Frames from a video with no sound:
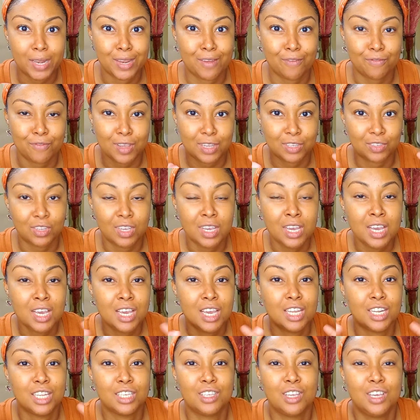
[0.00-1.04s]
and your face,
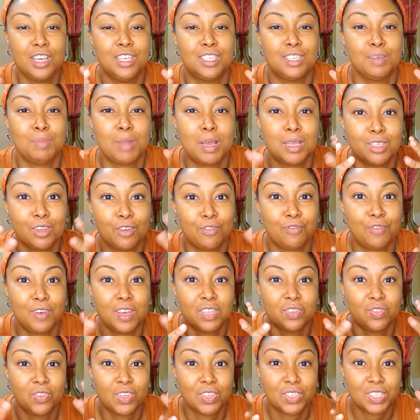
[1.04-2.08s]
sometimes your
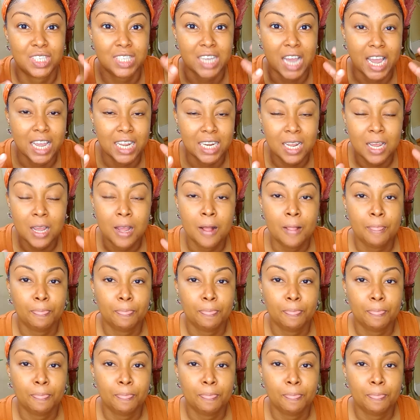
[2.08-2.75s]
face feels tight.